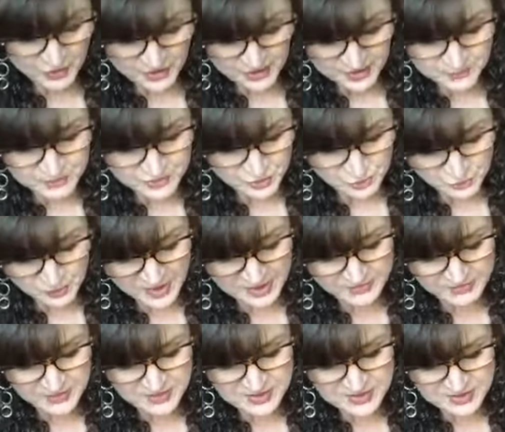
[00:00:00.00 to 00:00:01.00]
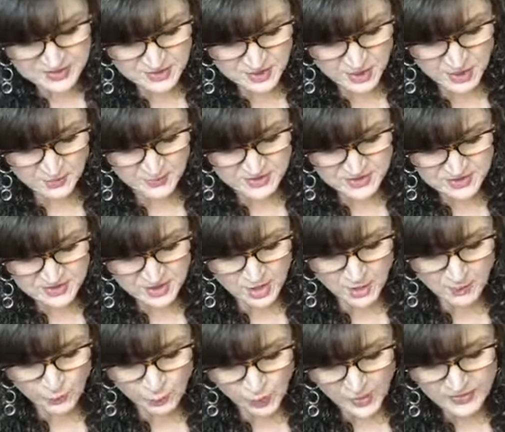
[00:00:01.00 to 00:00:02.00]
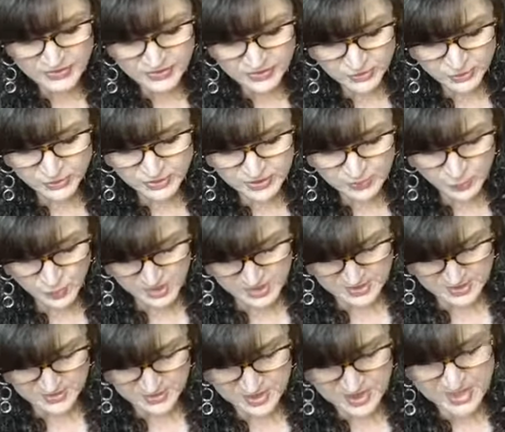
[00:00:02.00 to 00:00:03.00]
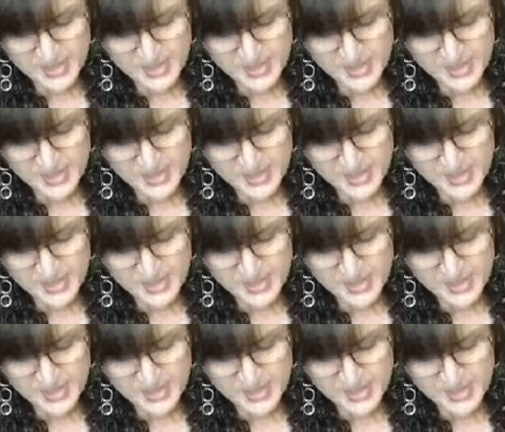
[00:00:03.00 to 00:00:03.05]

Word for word: For him to write this psalm, it's Psalm 131.